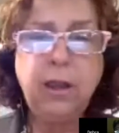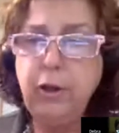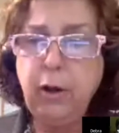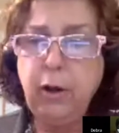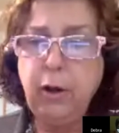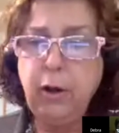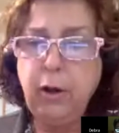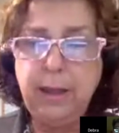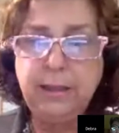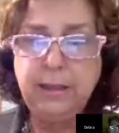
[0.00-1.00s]

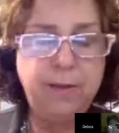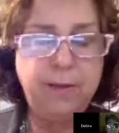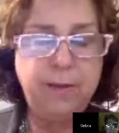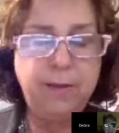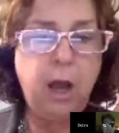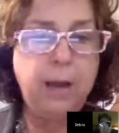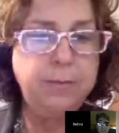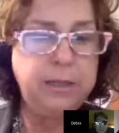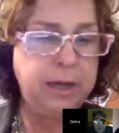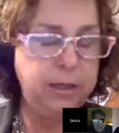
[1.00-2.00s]
let us give you time
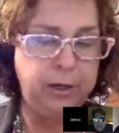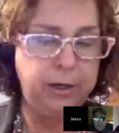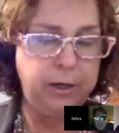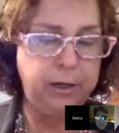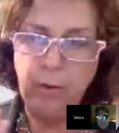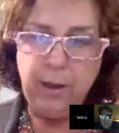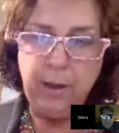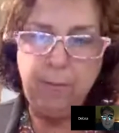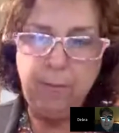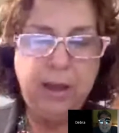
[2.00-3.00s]
to,
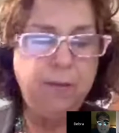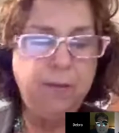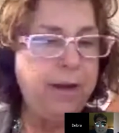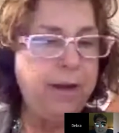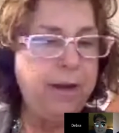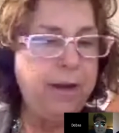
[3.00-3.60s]
make a final